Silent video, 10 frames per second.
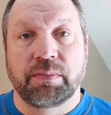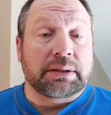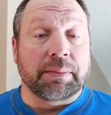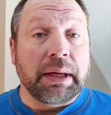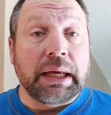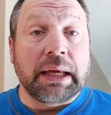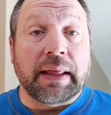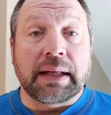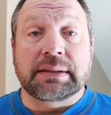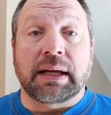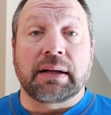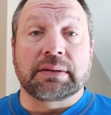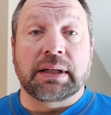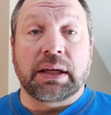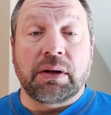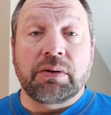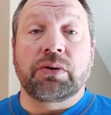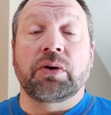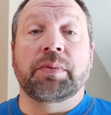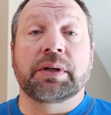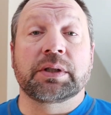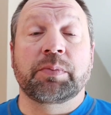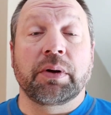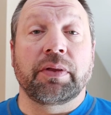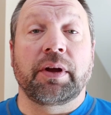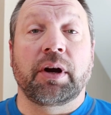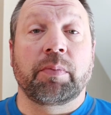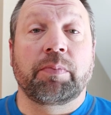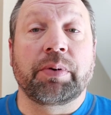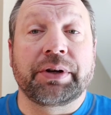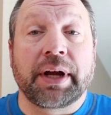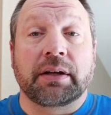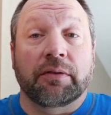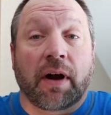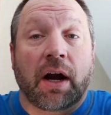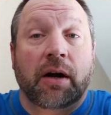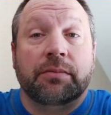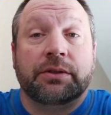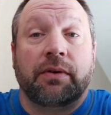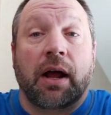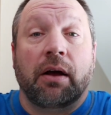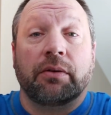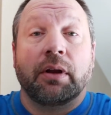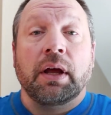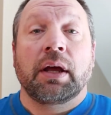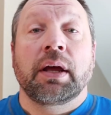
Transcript: To me, that sounds like YouTube is putting their protective arms around